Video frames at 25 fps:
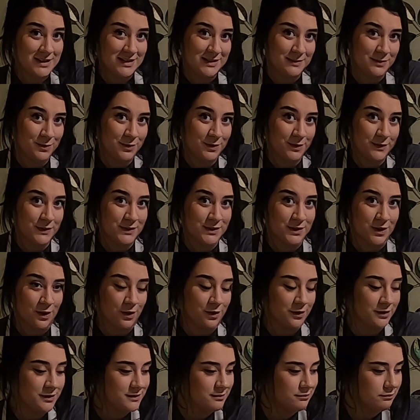teaspoon of
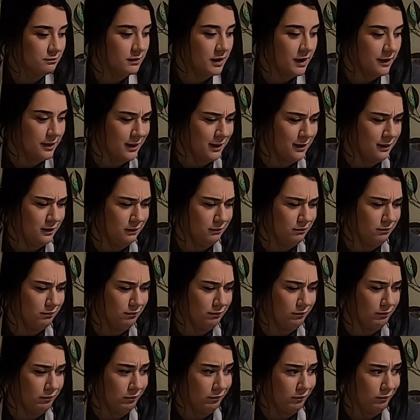salt, I think.
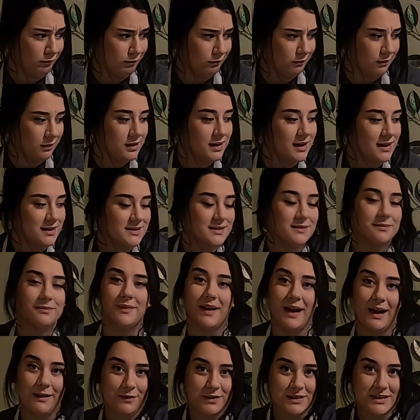Yes,
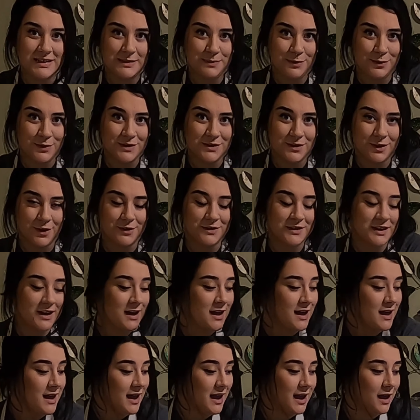1/2 teaspoon of salt
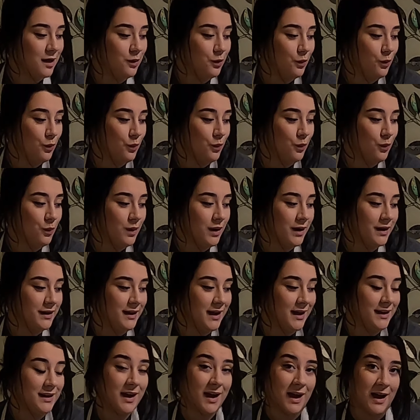and
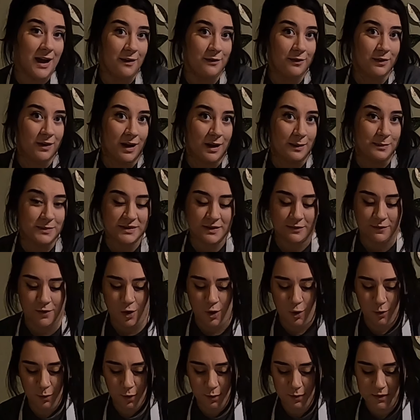1.5 cups of
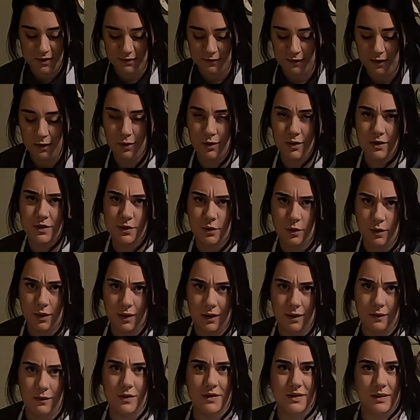all-purpose flour. Sorry,
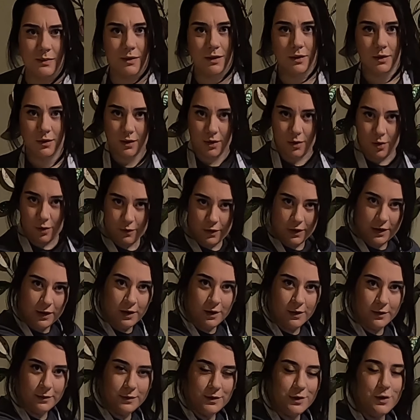you see me living over
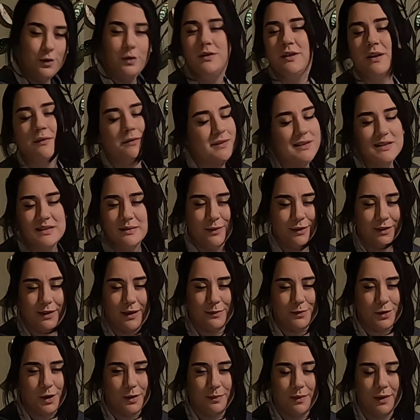here? You can definitely see my
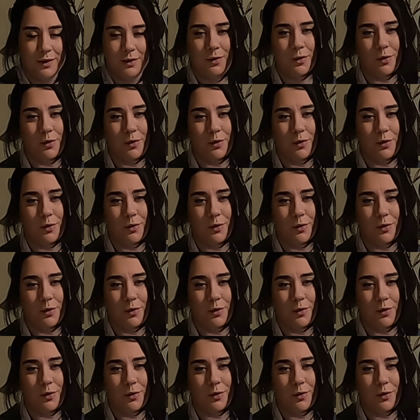laptop. I